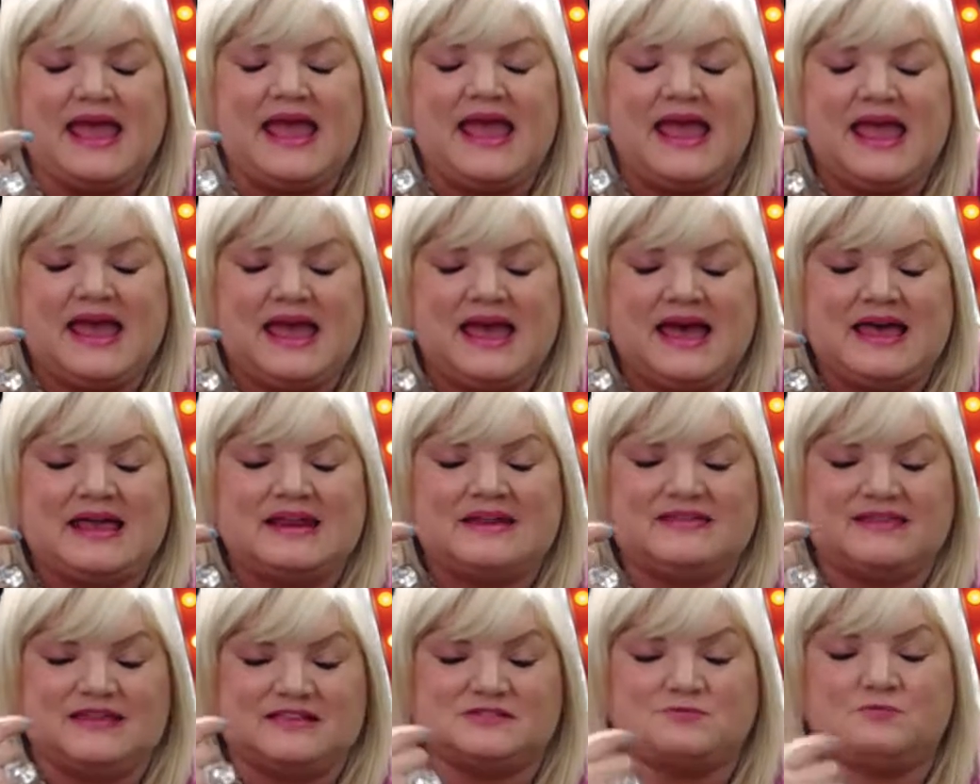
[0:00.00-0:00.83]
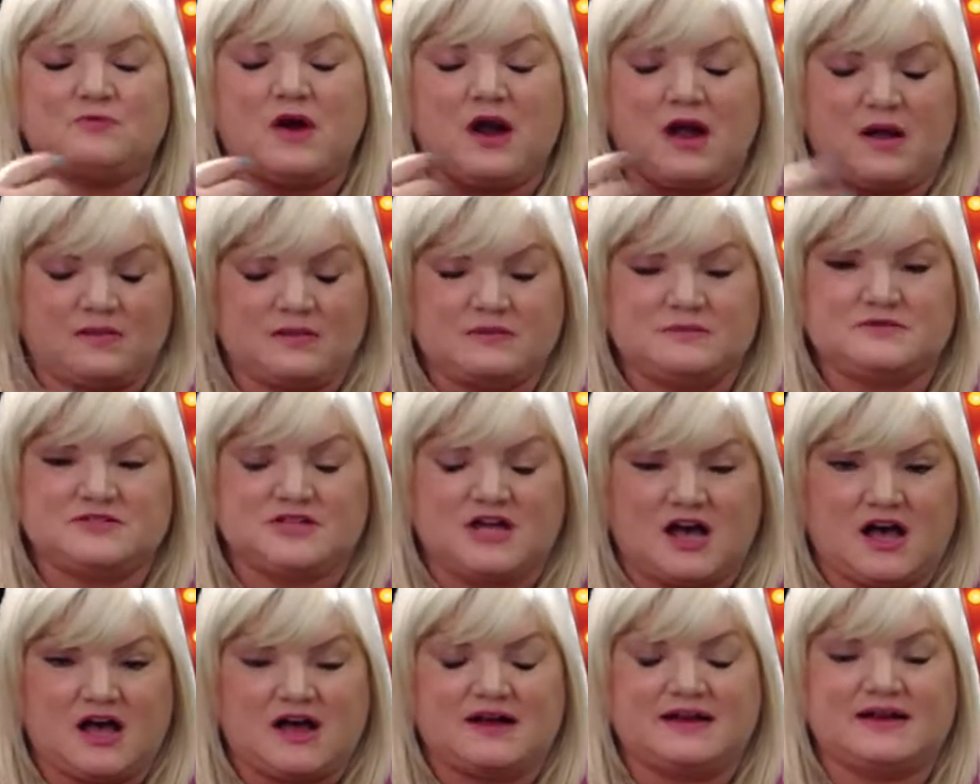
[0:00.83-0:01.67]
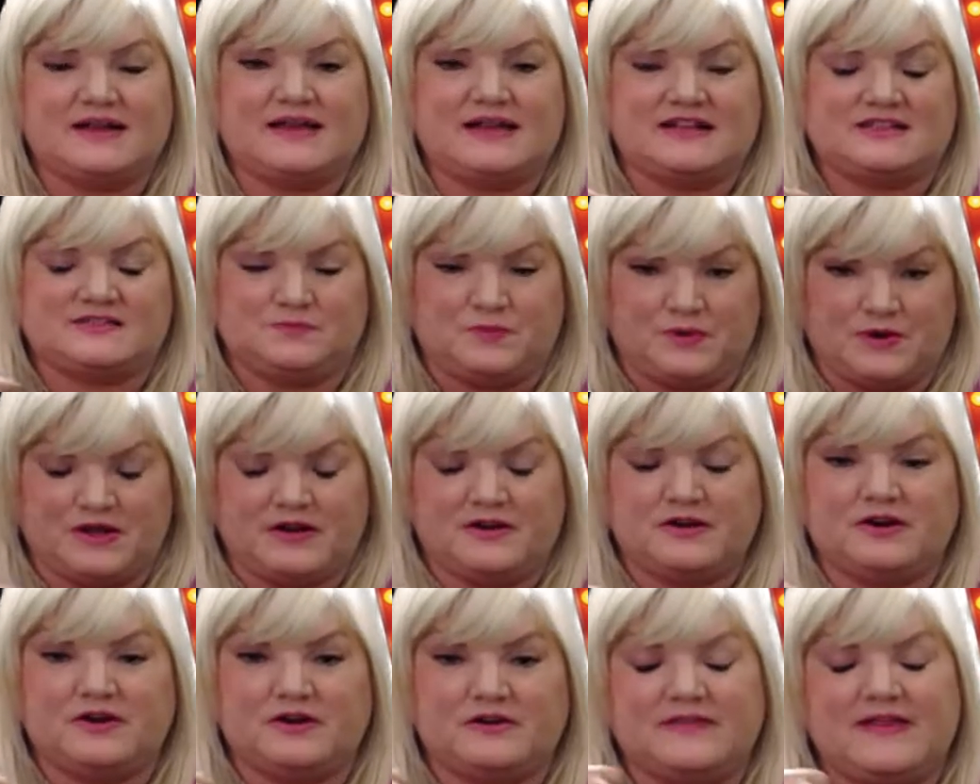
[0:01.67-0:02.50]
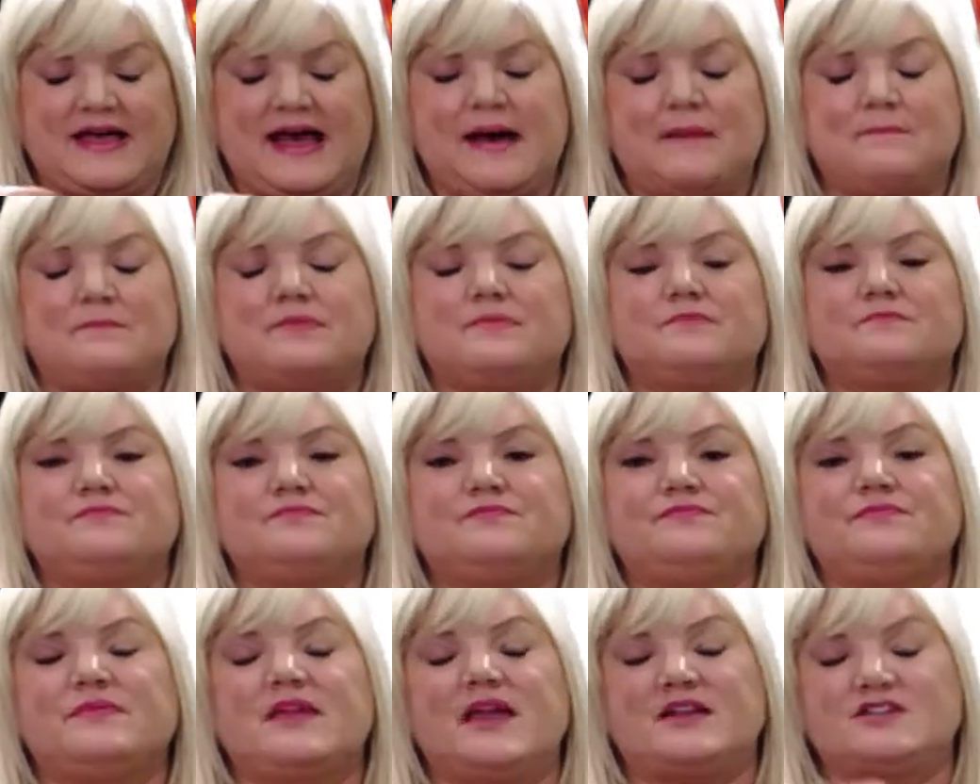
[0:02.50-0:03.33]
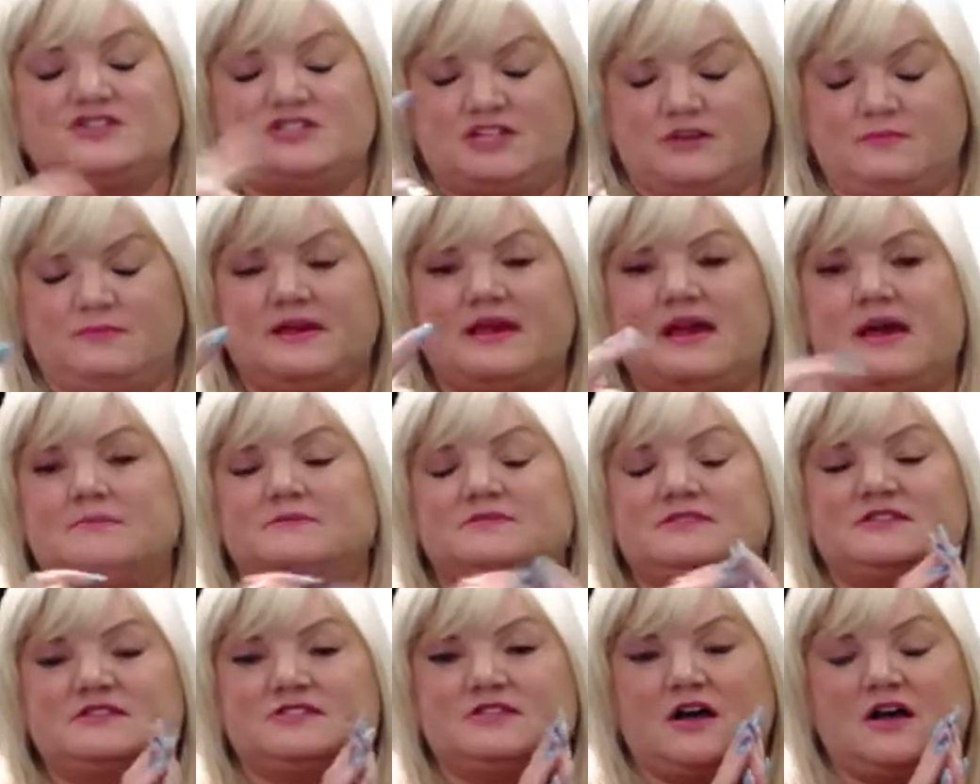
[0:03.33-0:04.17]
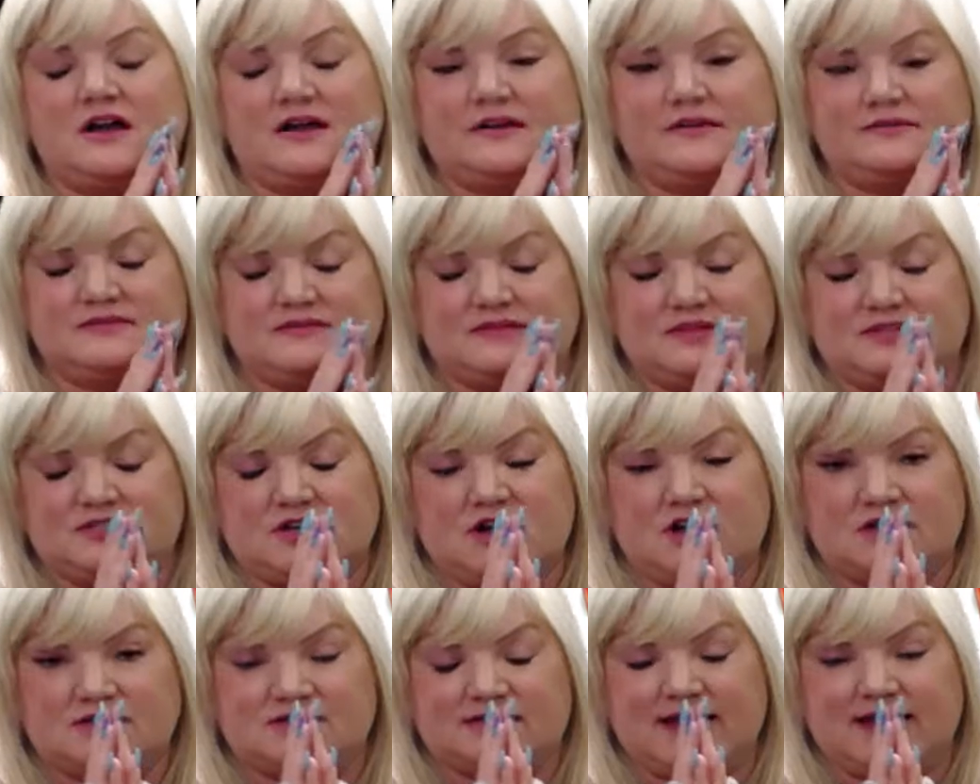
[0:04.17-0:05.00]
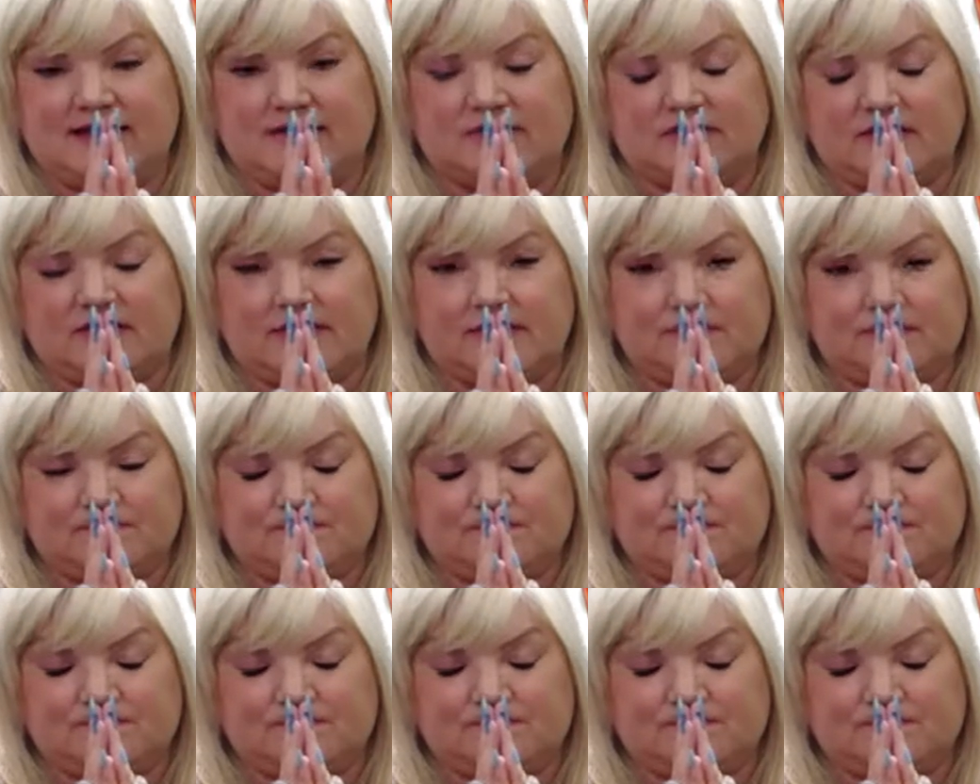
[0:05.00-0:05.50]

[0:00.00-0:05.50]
and this problem dog gets put in her lap, and she becomes the dog's handler.